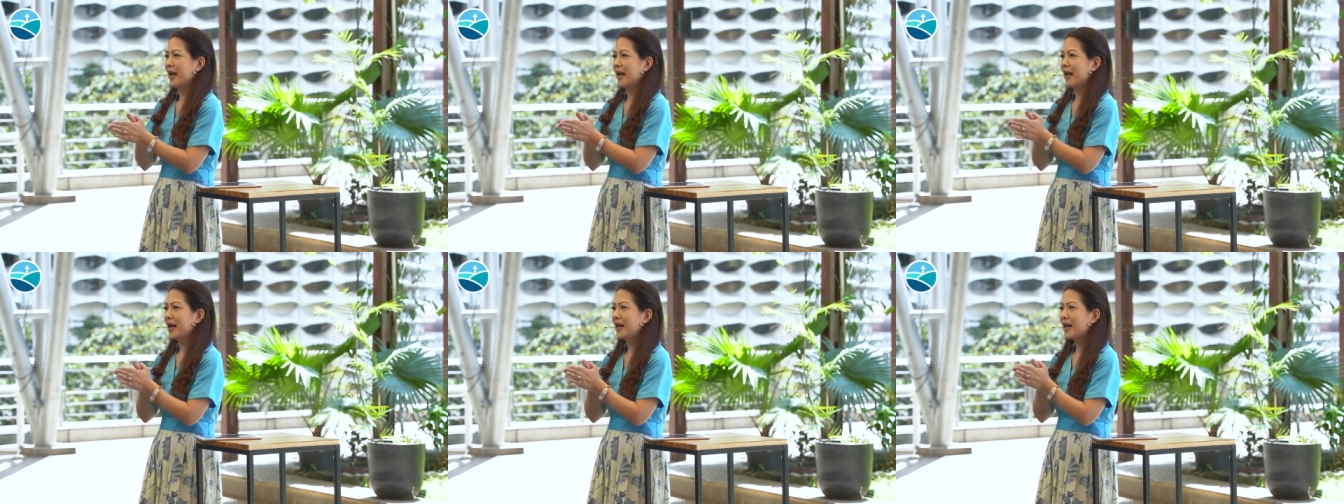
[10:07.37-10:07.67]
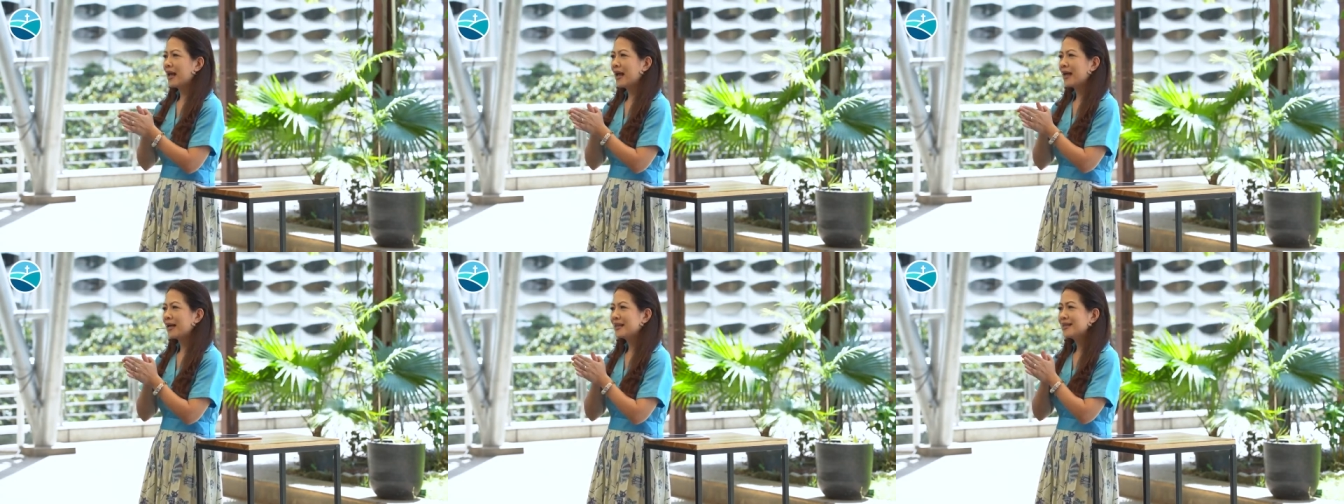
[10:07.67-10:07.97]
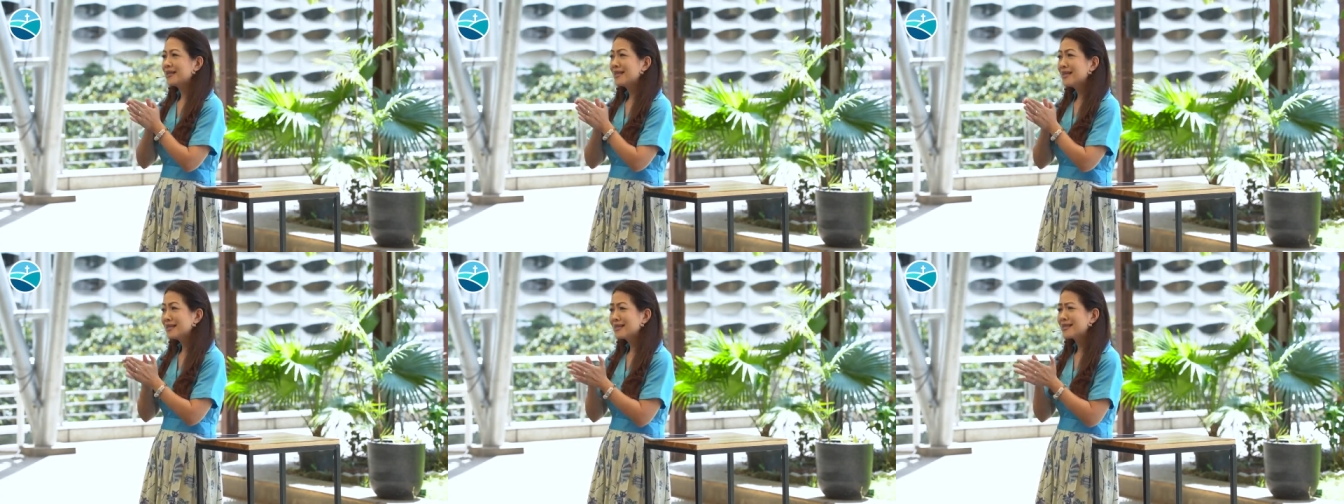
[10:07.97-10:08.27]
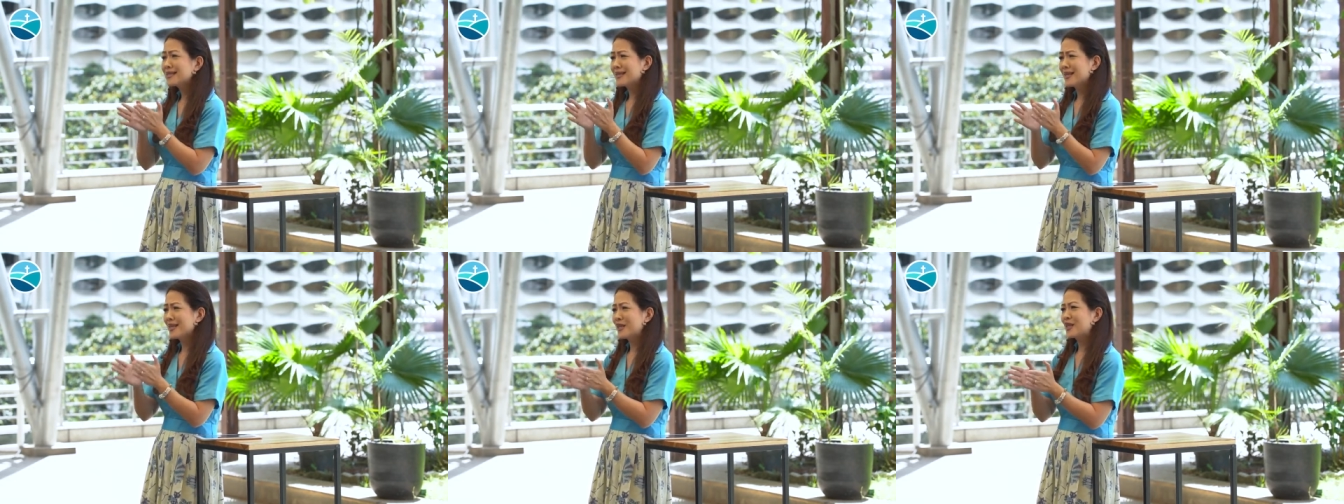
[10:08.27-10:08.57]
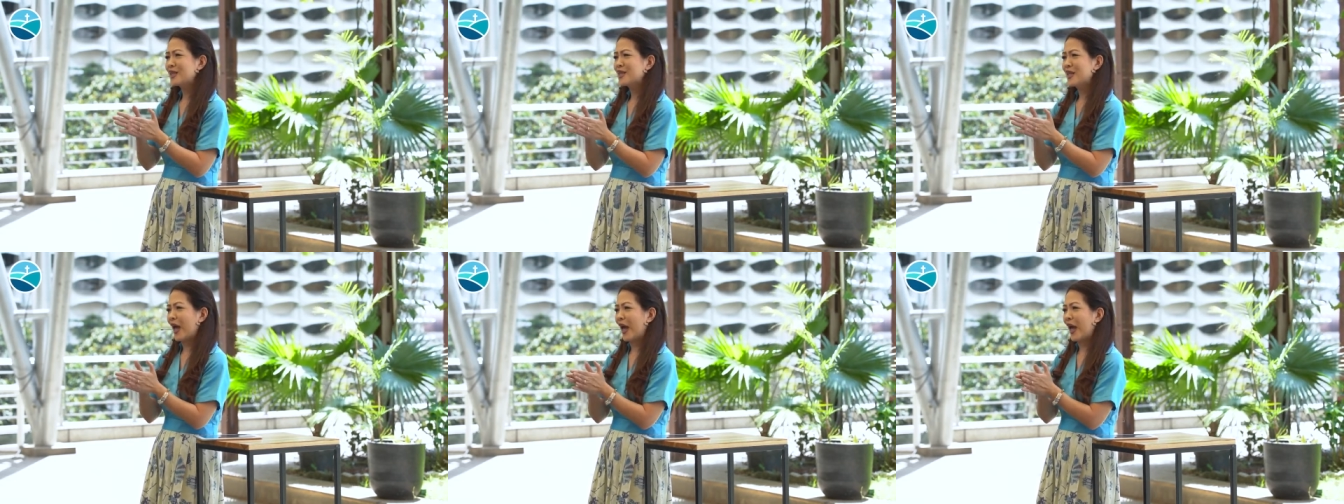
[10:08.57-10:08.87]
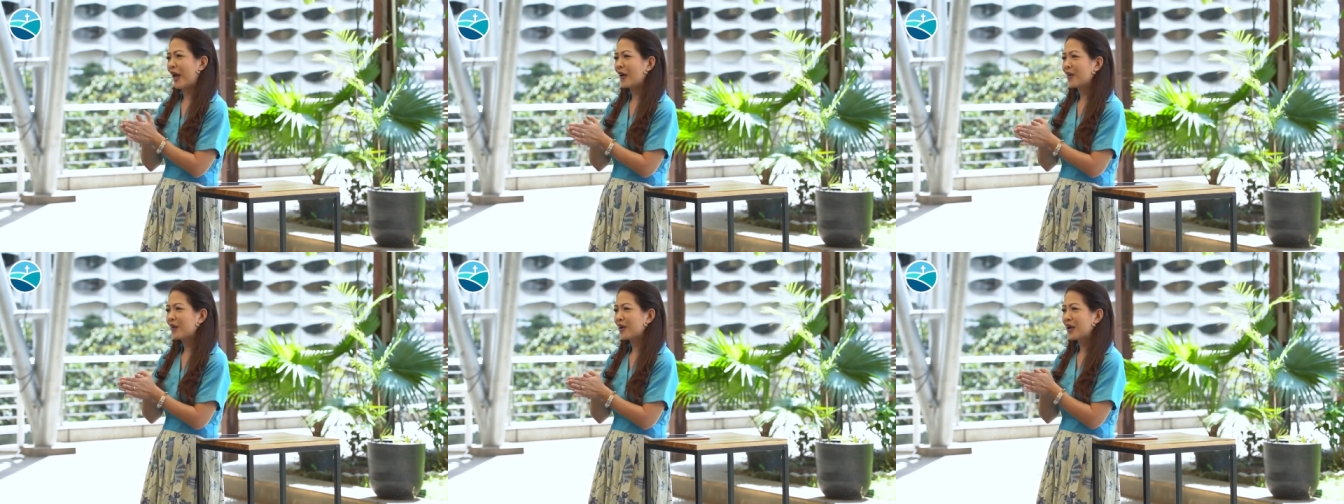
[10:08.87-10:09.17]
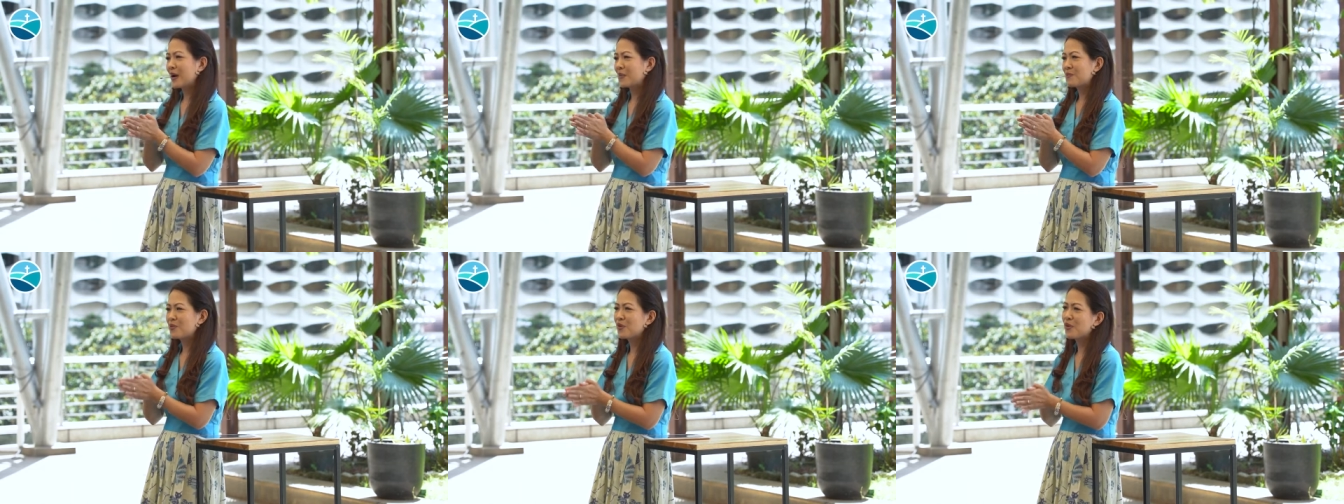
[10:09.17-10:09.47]
And this is the
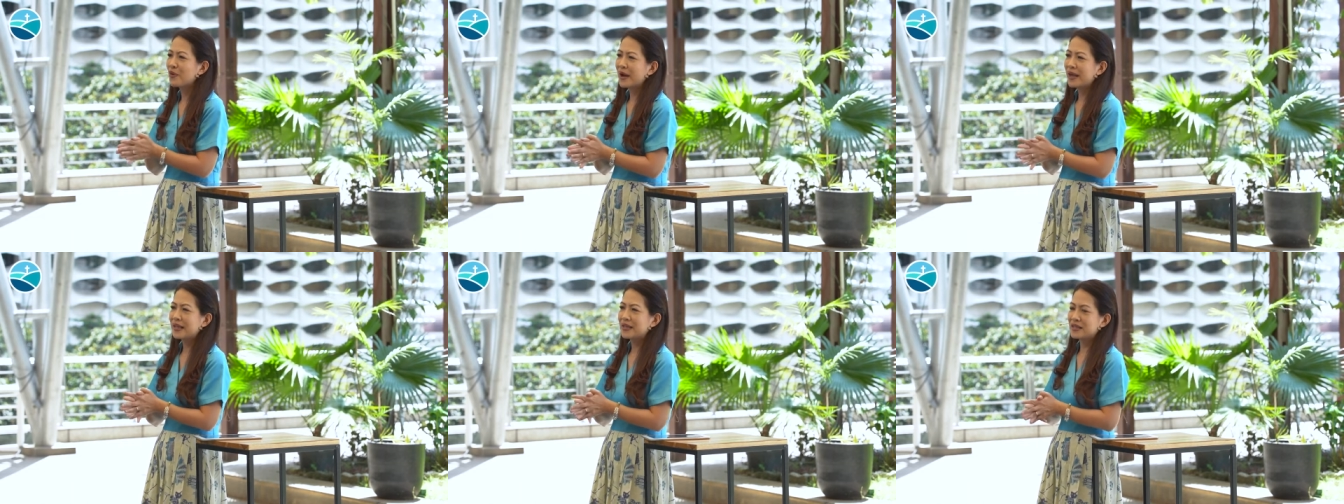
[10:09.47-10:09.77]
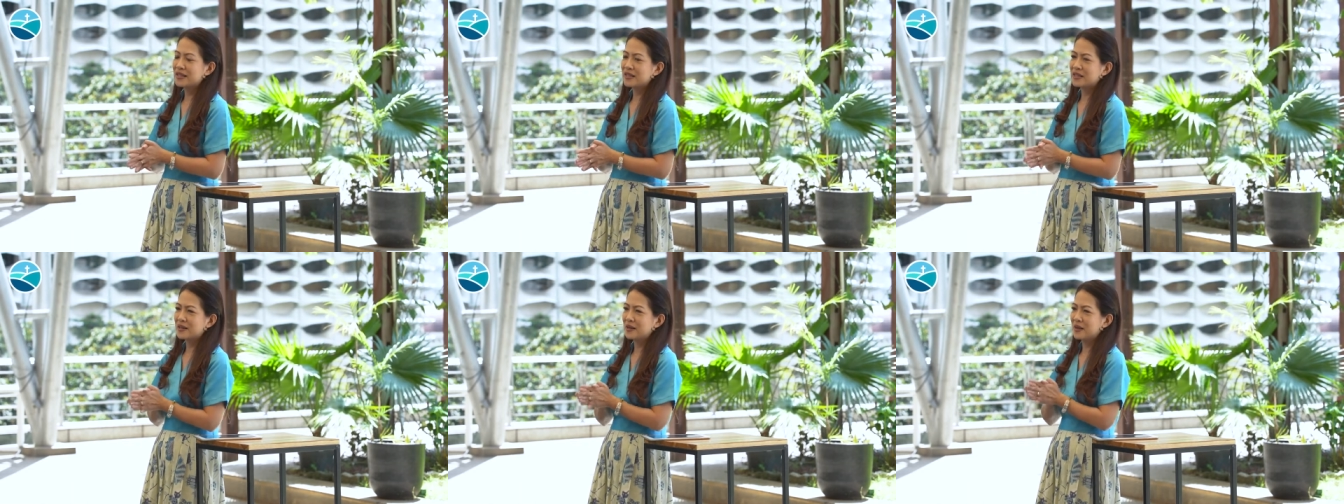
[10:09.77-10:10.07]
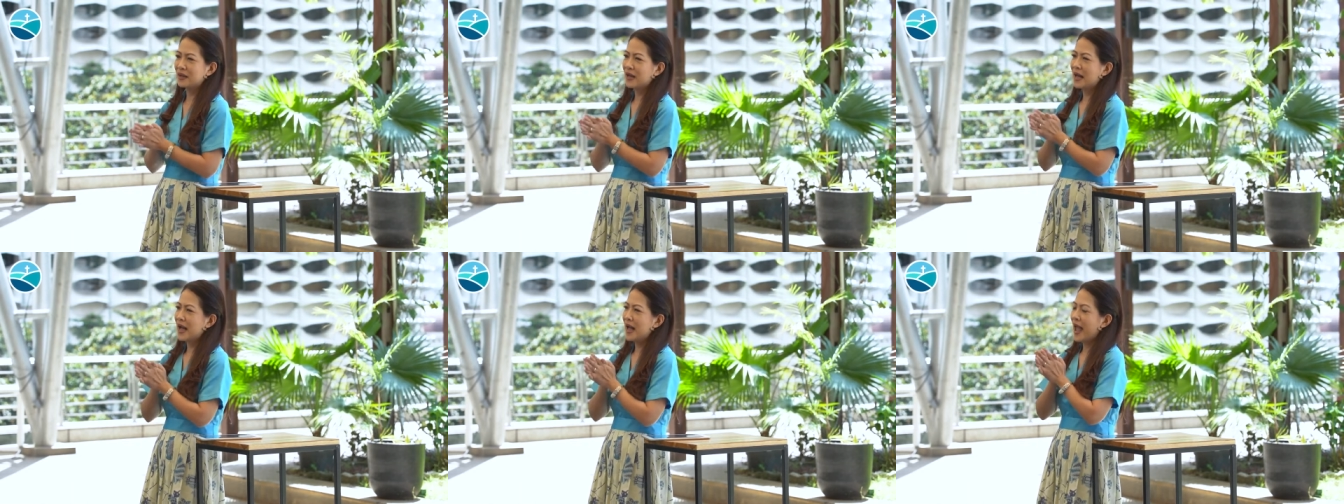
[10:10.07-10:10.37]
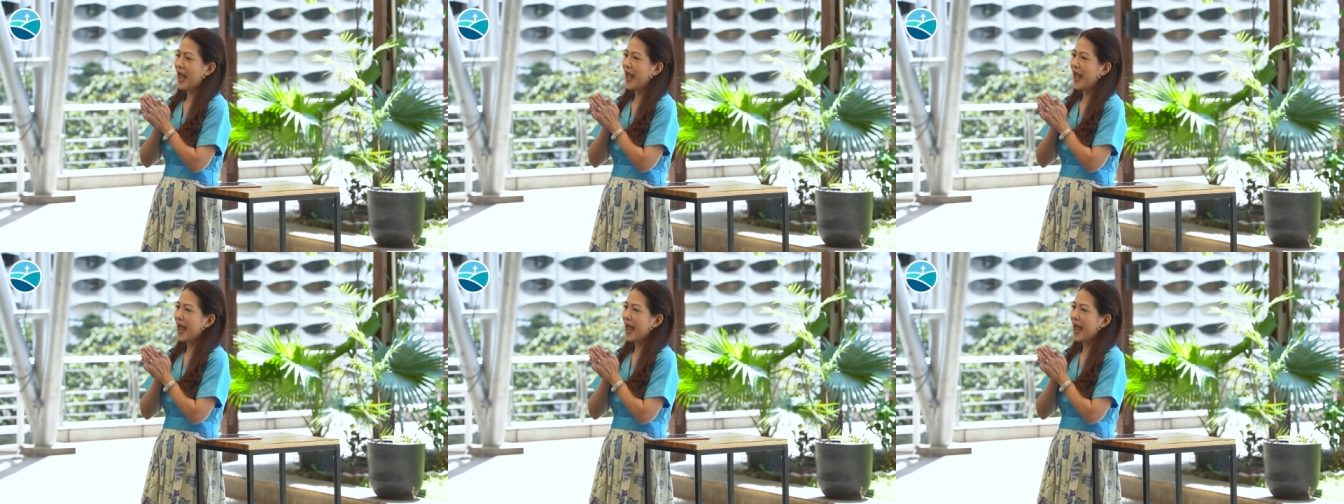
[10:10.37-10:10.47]
area, pride is the